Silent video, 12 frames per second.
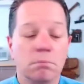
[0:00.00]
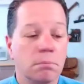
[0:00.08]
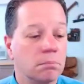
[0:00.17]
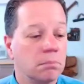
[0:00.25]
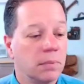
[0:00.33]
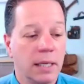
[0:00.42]

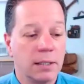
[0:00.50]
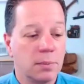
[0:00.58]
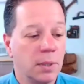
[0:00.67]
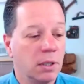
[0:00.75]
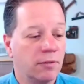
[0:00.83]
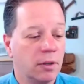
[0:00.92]
whether
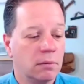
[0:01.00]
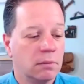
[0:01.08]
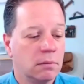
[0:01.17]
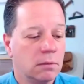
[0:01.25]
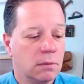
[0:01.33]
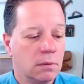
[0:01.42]
it is or
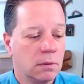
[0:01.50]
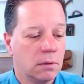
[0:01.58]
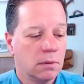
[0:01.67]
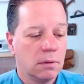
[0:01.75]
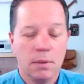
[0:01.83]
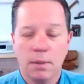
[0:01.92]
not. I mean, it
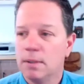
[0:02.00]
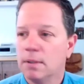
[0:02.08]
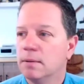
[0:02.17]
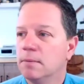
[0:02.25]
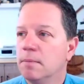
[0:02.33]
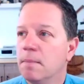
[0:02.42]
doesn't matter, because now